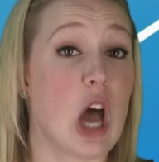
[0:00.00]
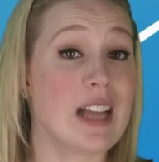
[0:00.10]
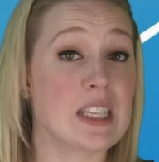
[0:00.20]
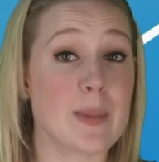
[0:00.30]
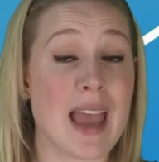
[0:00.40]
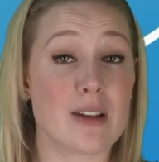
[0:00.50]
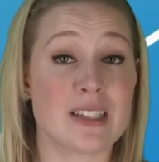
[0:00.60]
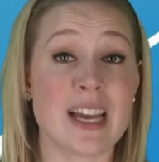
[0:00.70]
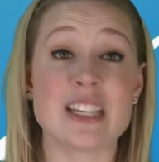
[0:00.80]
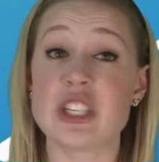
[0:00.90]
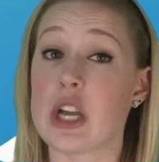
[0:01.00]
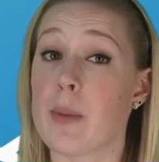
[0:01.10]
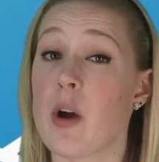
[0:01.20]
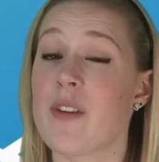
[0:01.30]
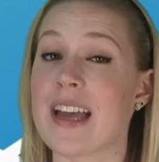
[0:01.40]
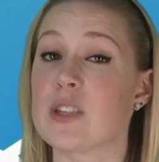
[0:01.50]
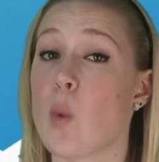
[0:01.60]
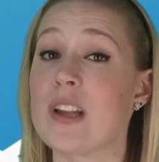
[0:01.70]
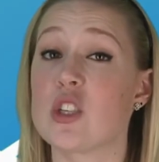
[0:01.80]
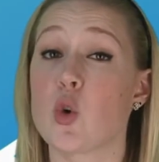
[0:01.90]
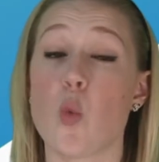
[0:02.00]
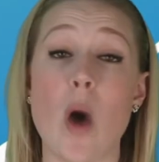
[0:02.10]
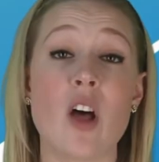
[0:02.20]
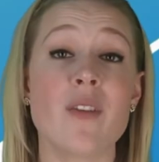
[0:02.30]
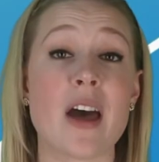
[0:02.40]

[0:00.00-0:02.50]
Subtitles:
Not to be outdone, Sharapova has won 12